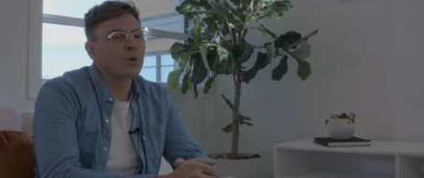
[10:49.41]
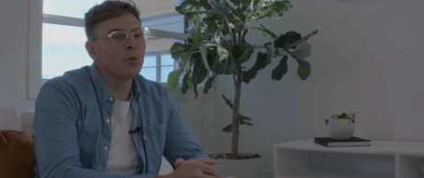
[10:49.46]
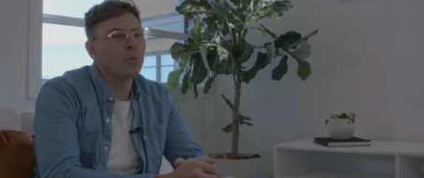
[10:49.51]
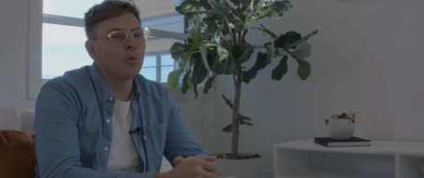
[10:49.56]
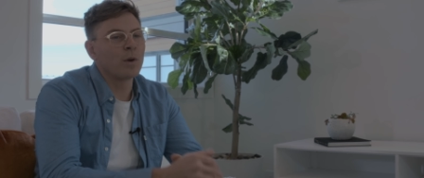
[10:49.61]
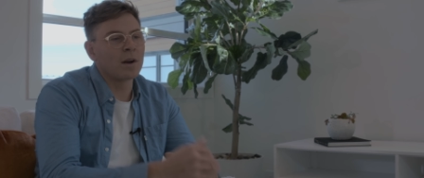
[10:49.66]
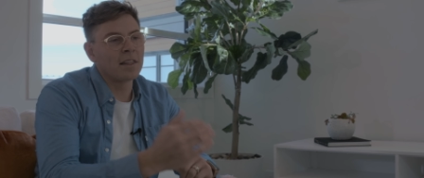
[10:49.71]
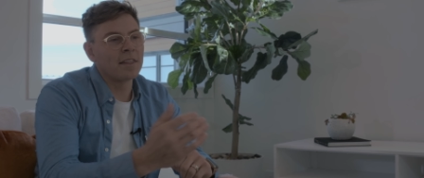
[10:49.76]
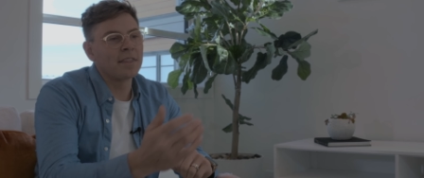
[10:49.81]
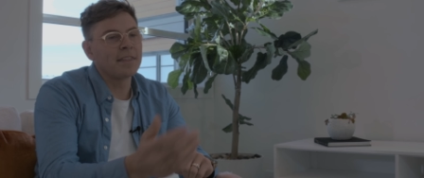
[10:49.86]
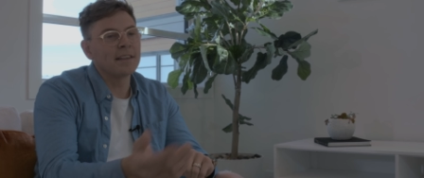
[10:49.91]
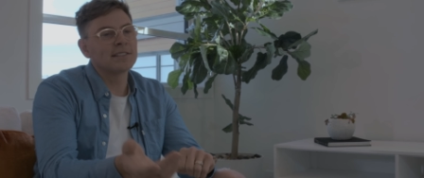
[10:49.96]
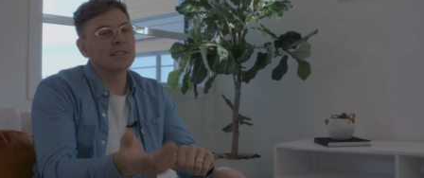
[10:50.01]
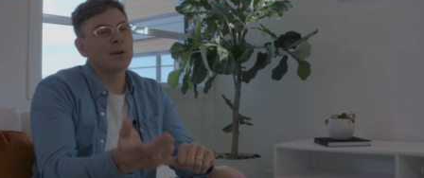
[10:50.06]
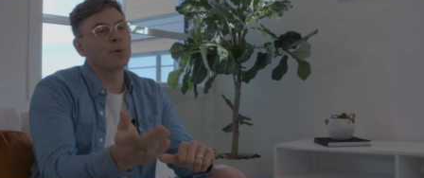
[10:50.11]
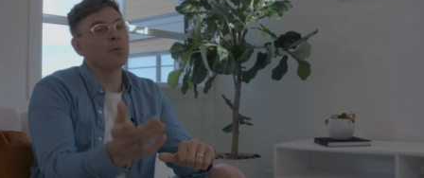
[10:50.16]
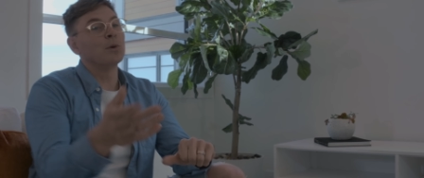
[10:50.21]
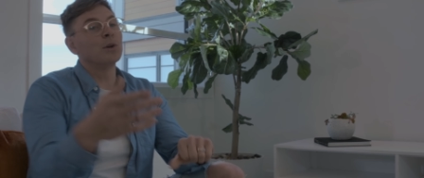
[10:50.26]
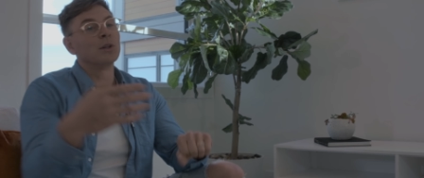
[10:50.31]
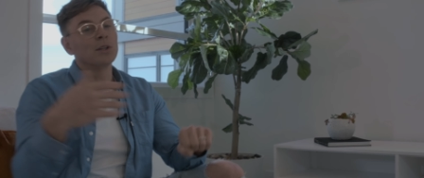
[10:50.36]
one of the things
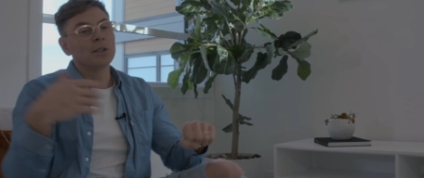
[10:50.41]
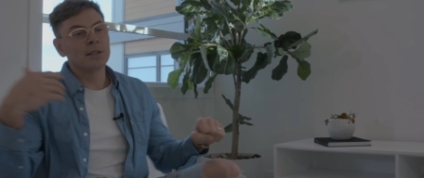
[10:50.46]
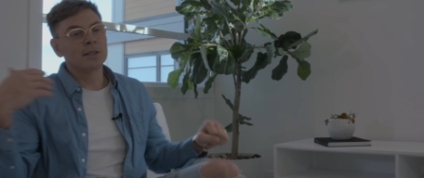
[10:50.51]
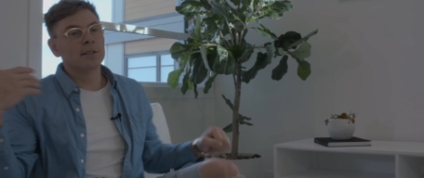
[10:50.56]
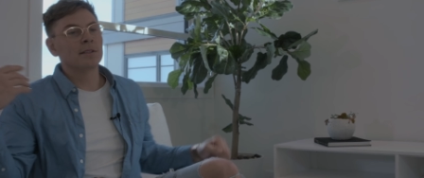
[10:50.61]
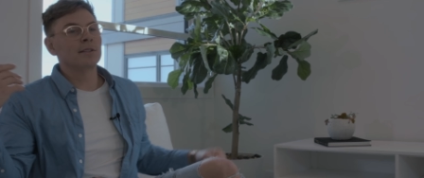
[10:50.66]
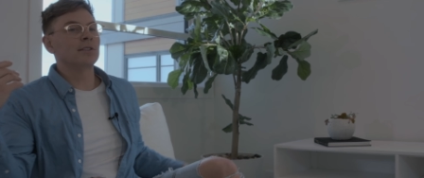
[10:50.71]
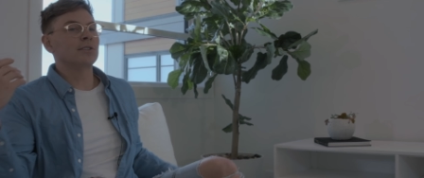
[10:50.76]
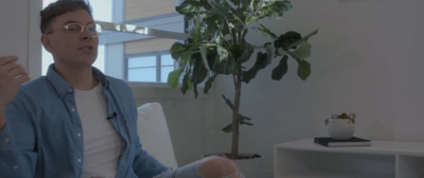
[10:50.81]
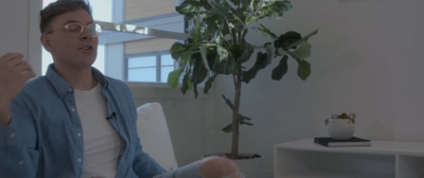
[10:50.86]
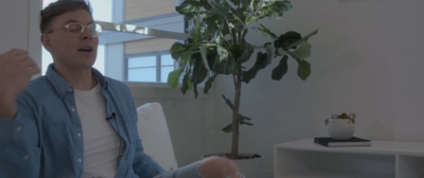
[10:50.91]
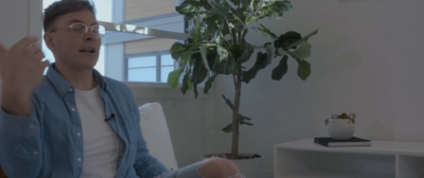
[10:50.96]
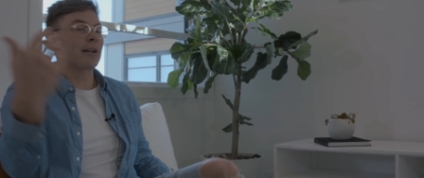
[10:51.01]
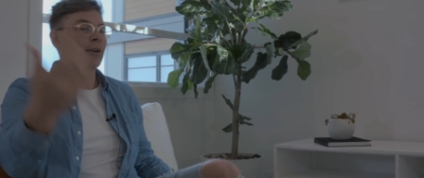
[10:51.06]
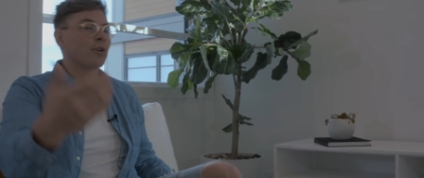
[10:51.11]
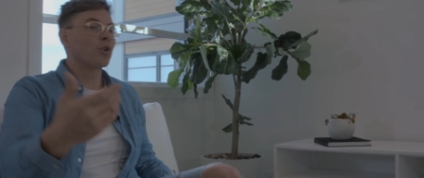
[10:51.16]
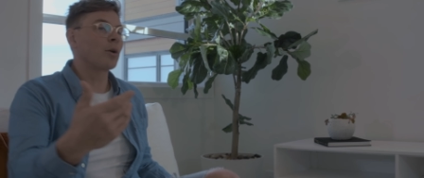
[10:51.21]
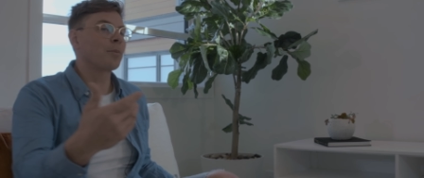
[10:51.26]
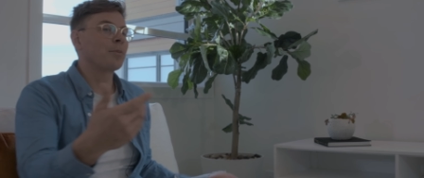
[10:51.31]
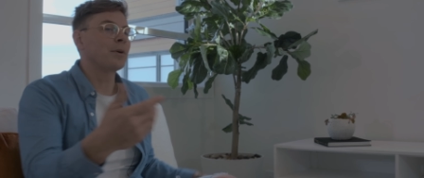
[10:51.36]
that we'll try to
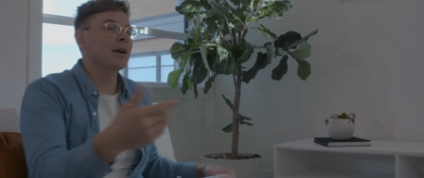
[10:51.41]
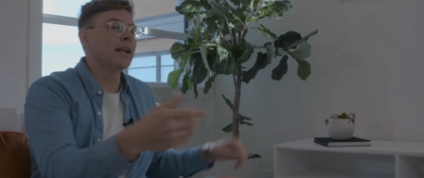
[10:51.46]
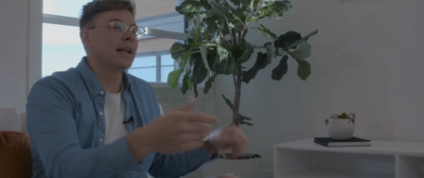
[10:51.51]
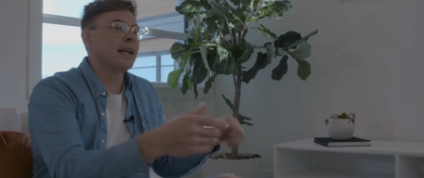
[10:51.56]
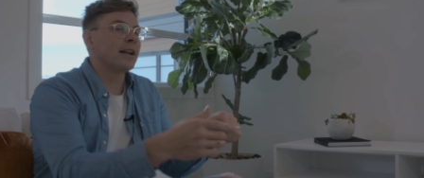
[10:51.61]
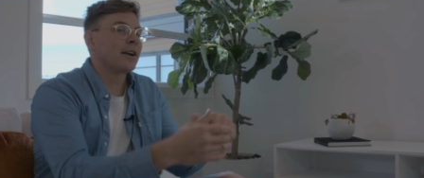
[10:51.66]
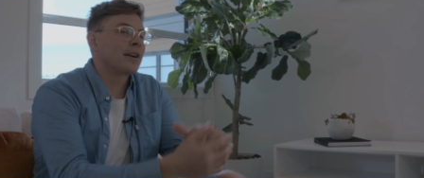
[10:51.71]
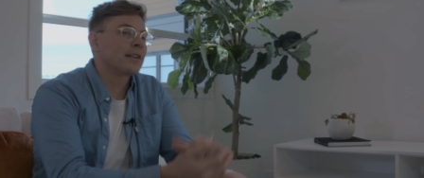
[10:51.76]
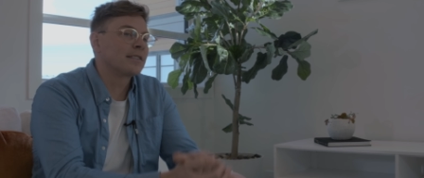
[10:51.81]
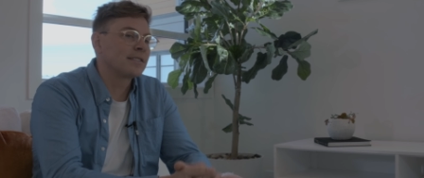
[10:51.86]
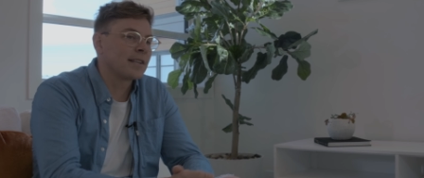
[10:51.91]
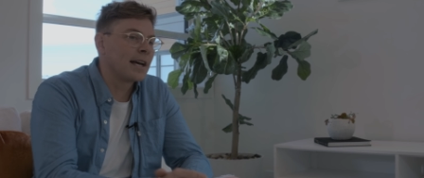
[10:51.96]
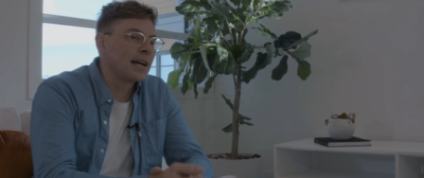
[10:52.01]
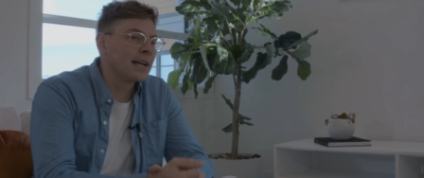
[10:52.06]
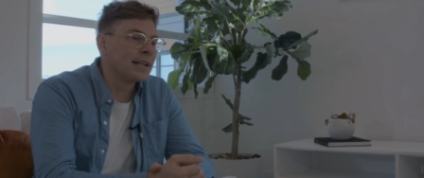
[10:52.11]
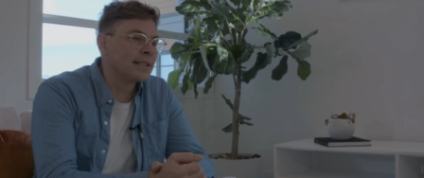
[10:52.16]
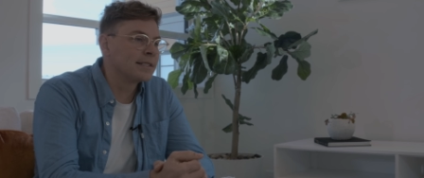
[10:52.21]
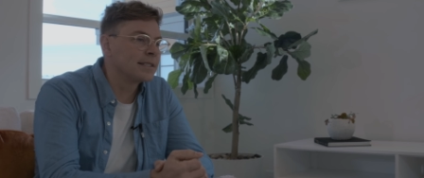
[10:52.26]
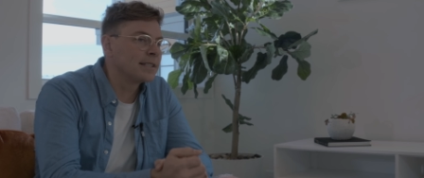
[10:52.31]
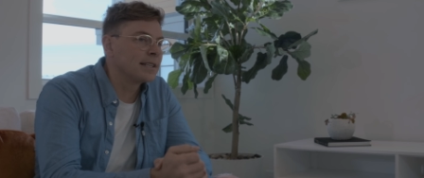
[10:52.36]
incorporate in our
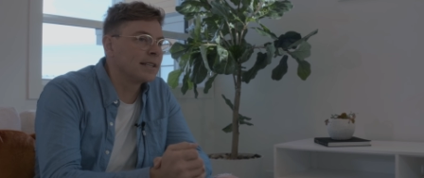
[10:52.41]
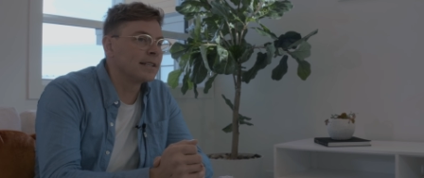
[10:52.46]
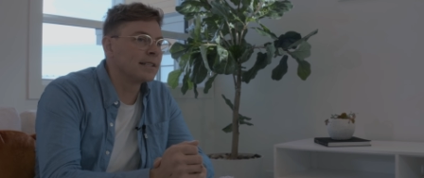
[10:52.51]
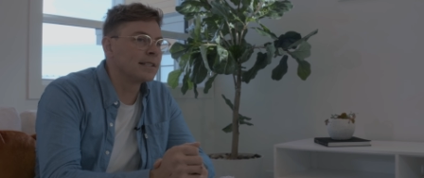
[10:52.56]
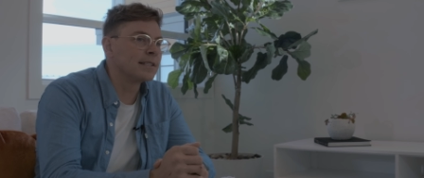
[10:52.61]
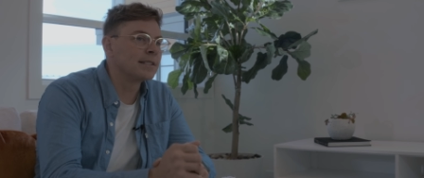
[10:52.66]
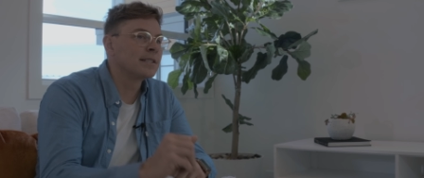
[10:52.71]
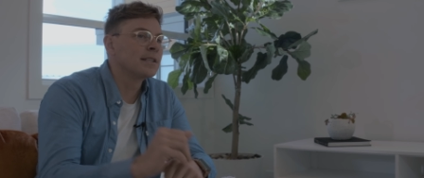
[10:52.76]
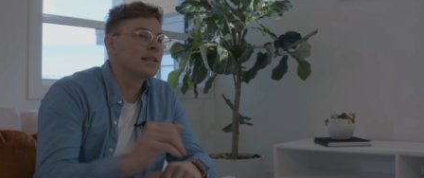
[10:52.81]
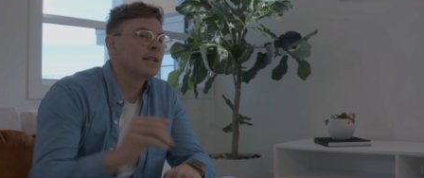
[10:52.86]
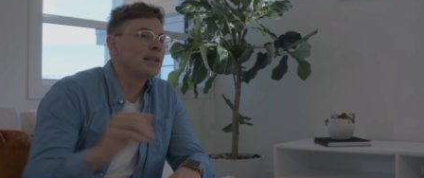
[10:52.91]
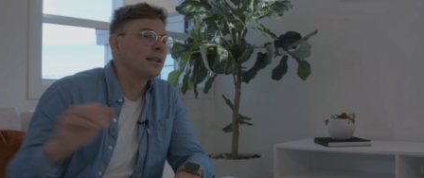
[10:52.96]
designs is,